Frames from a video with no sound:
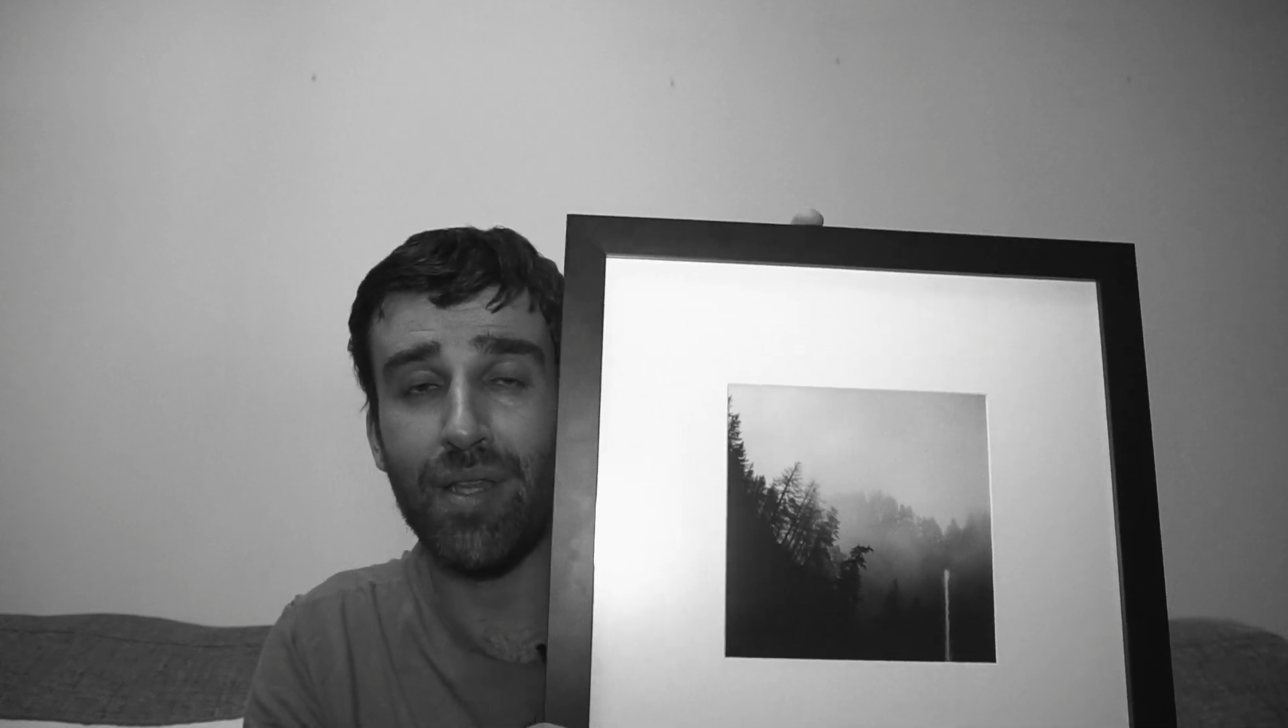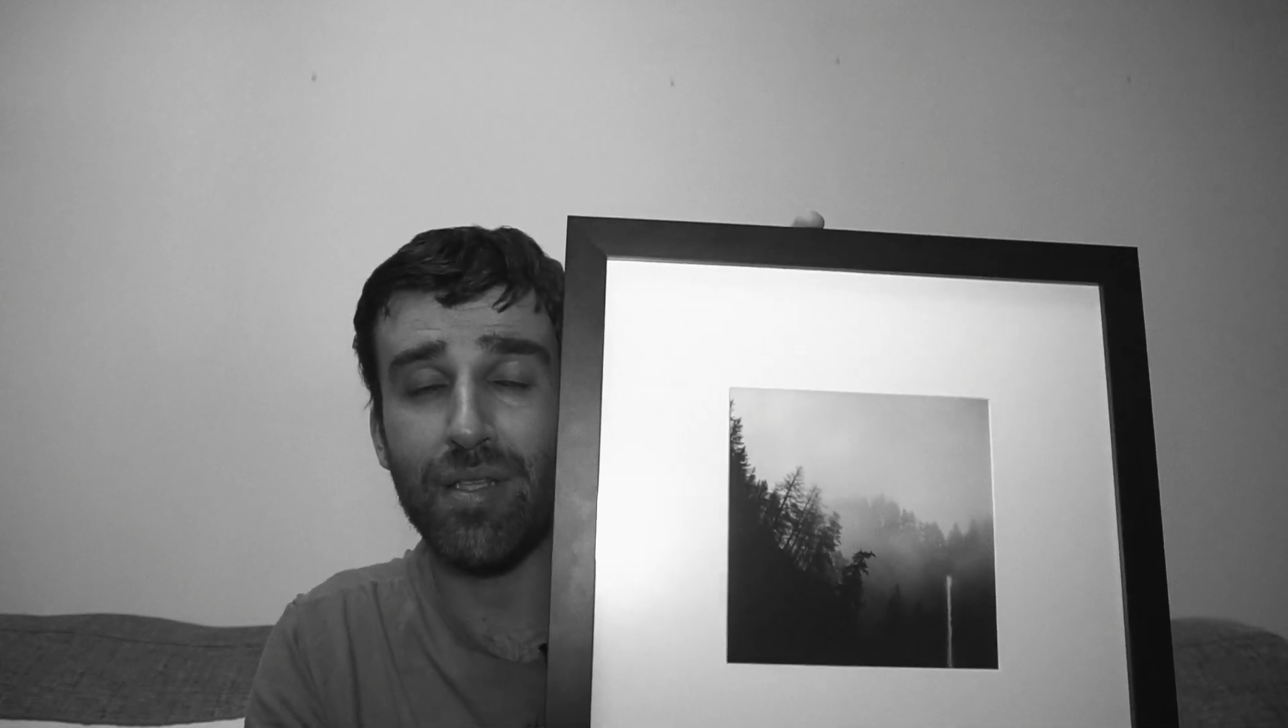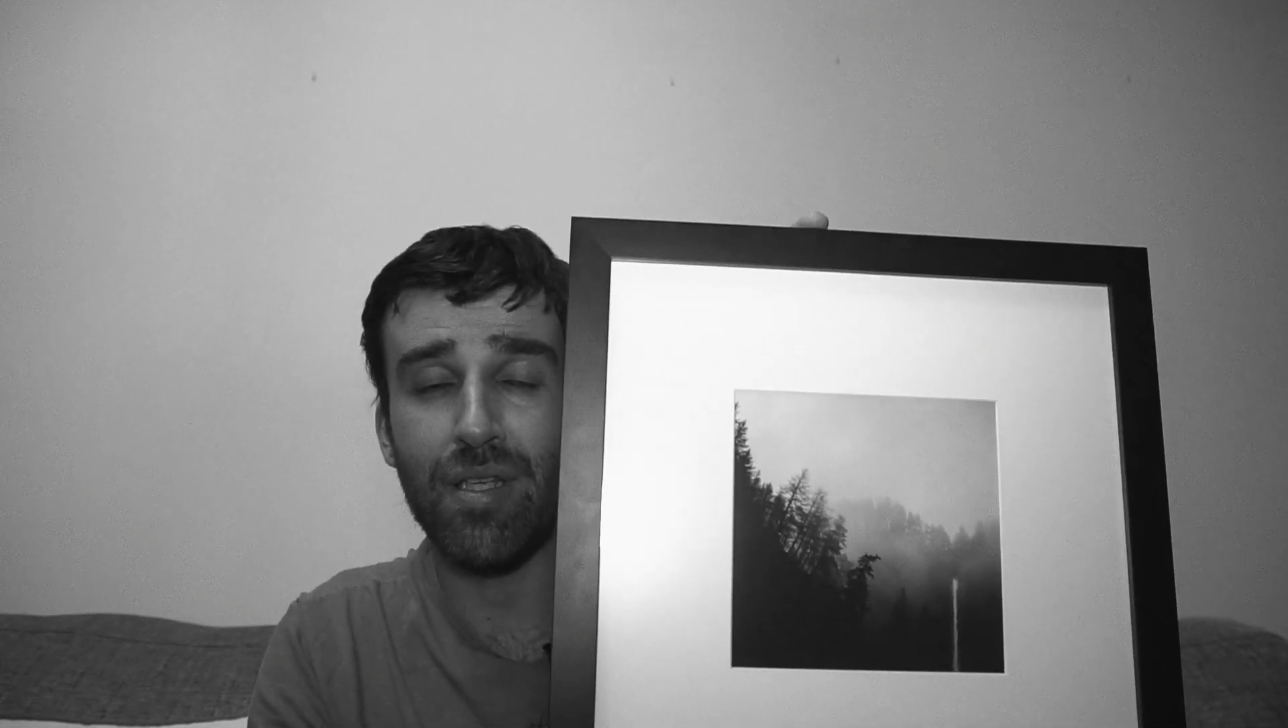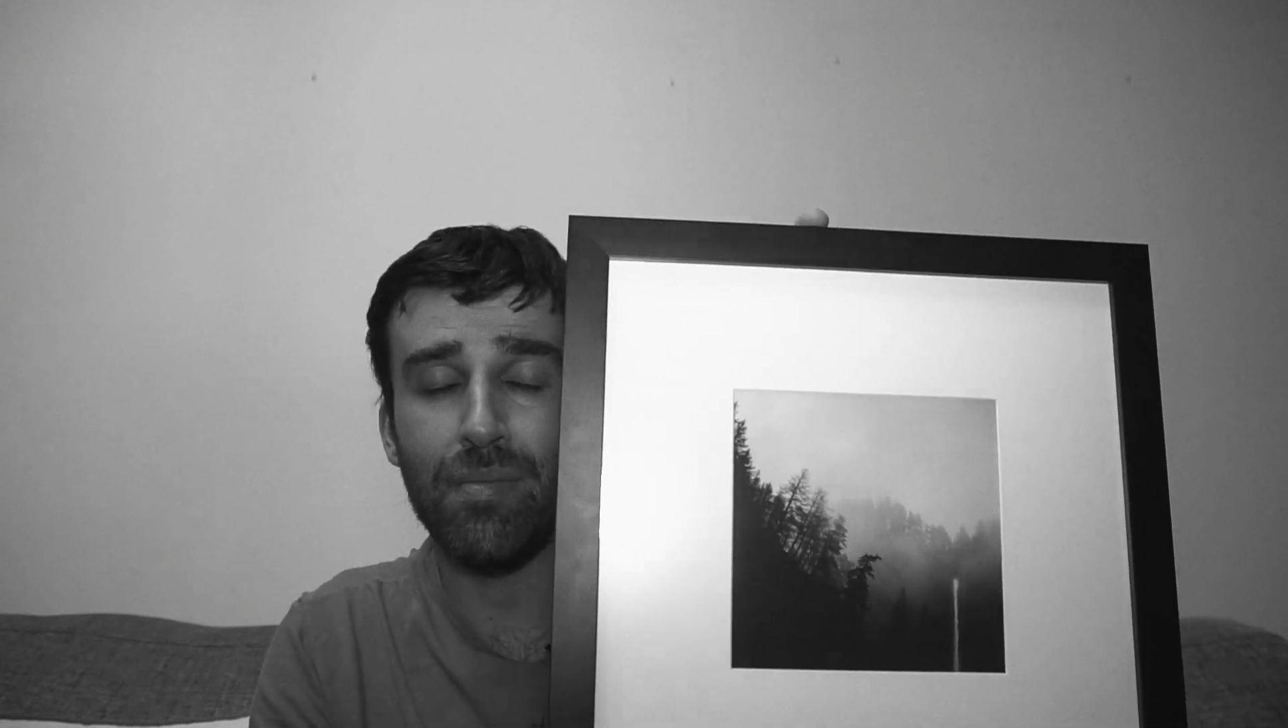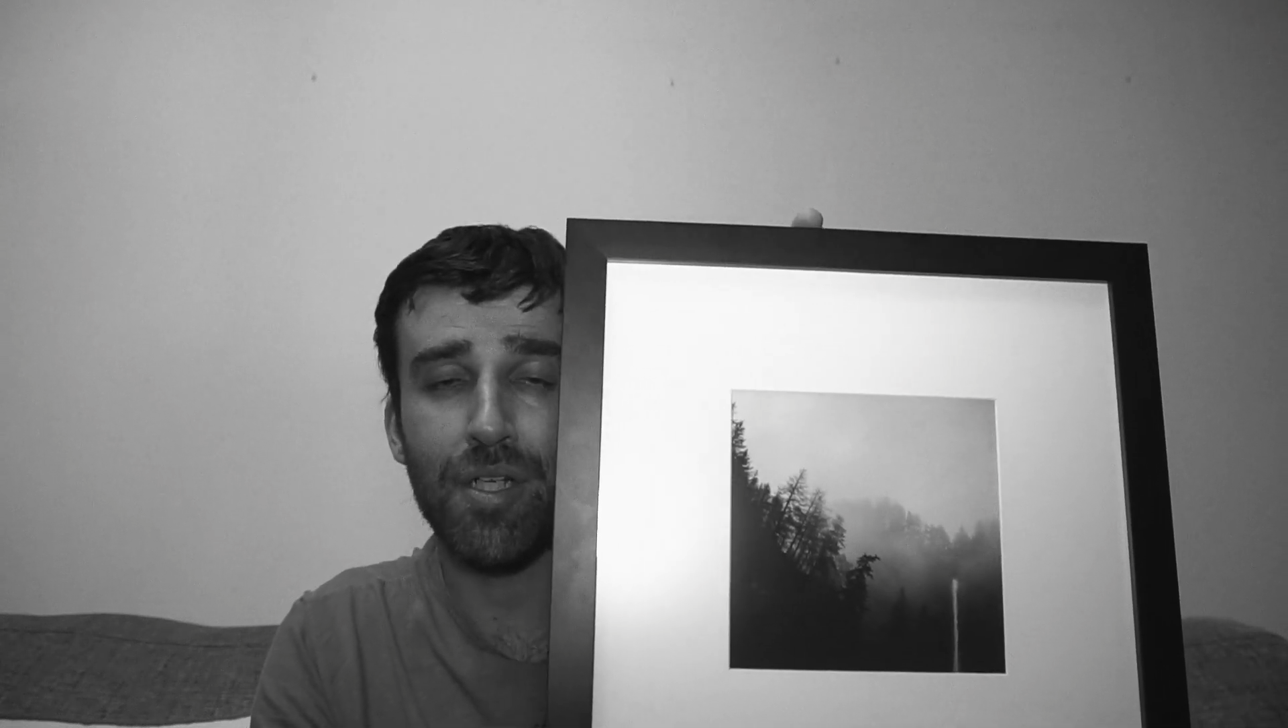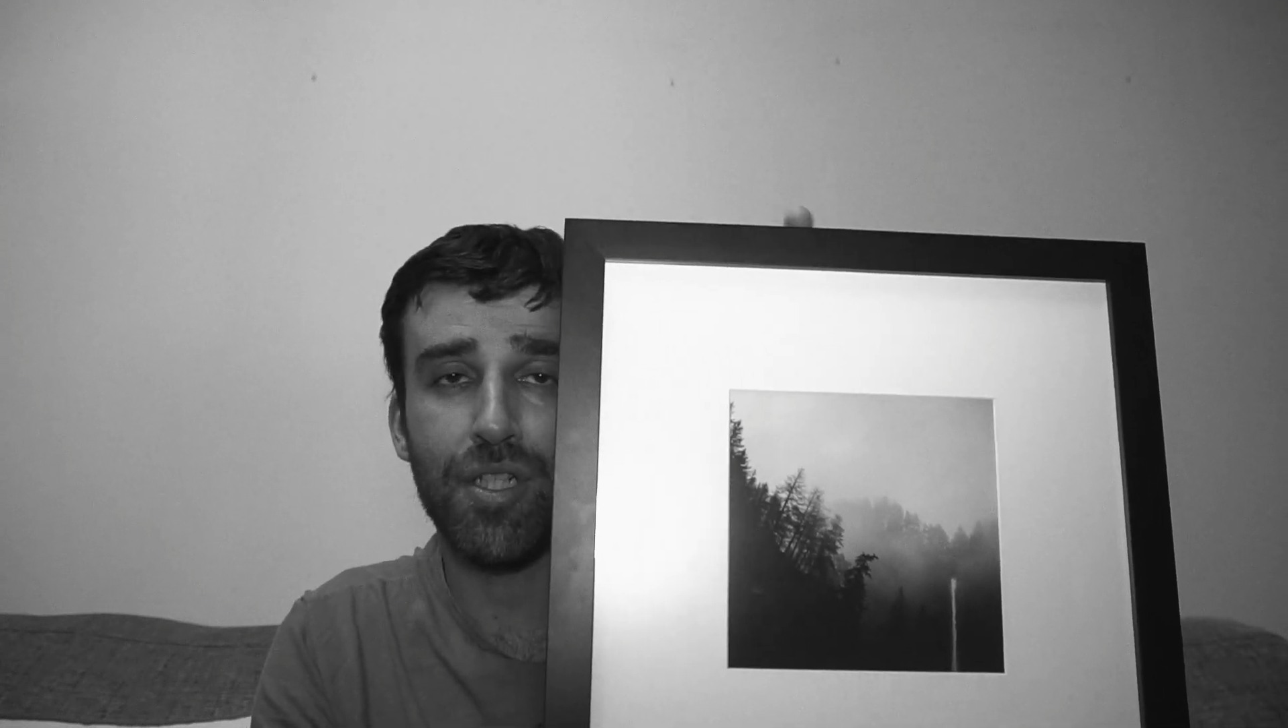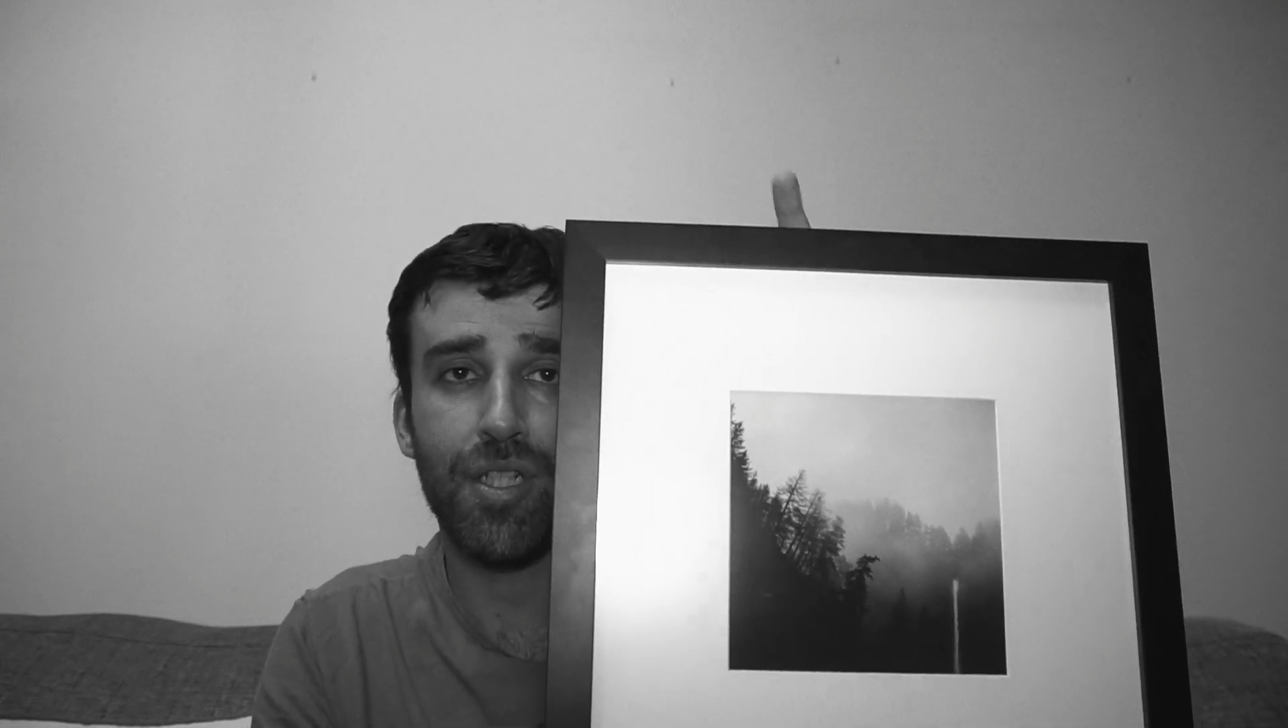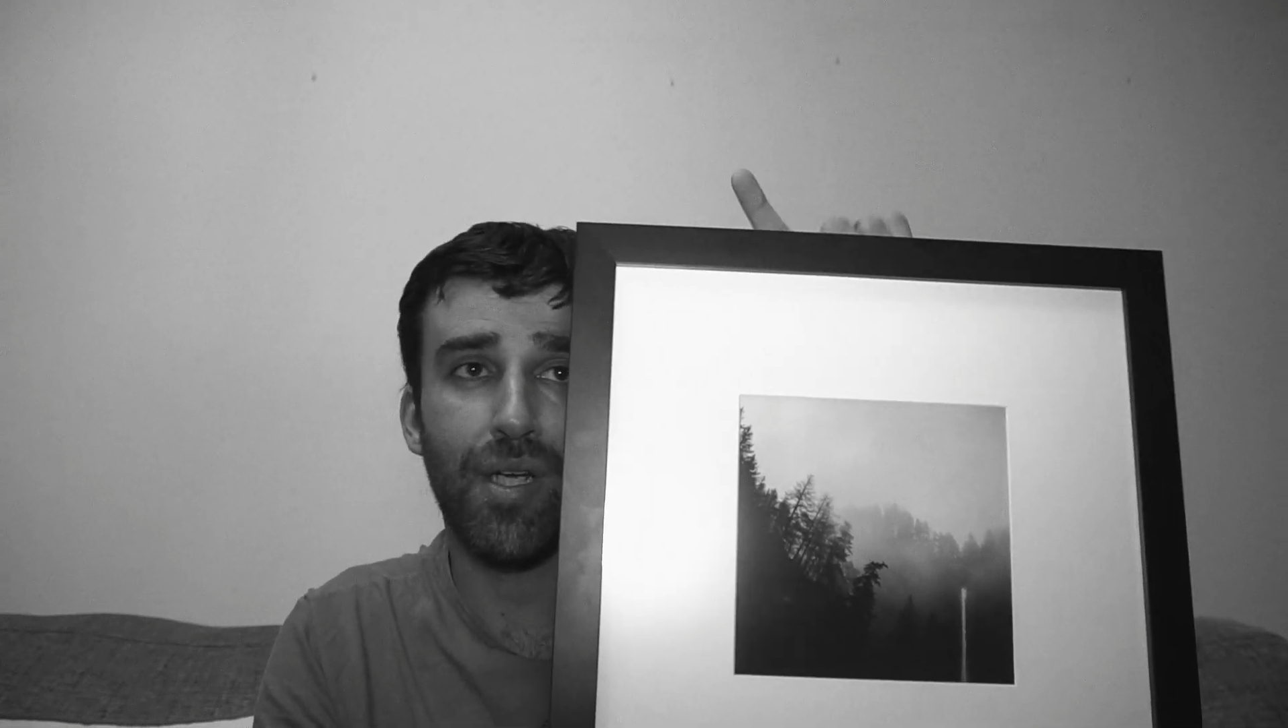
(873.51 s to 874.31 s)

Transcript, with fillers: this image.